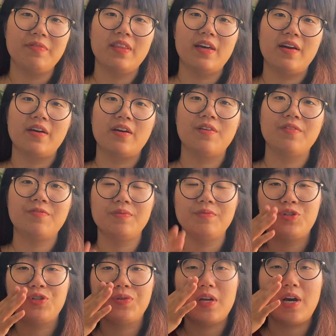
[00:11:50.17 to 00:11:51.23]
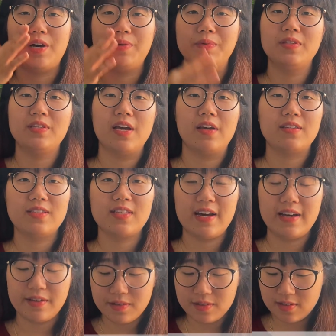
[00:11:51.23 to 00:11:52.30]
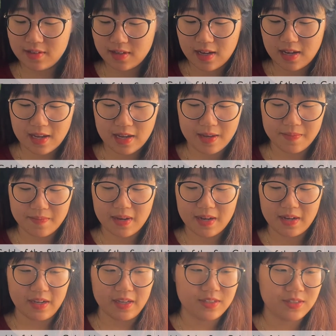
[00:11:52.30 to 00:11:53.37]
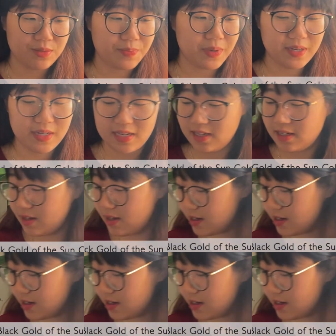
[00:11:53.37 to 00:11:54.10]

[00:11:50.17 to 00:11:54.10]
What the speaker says: that I got from Arbon Textiles. I spun it.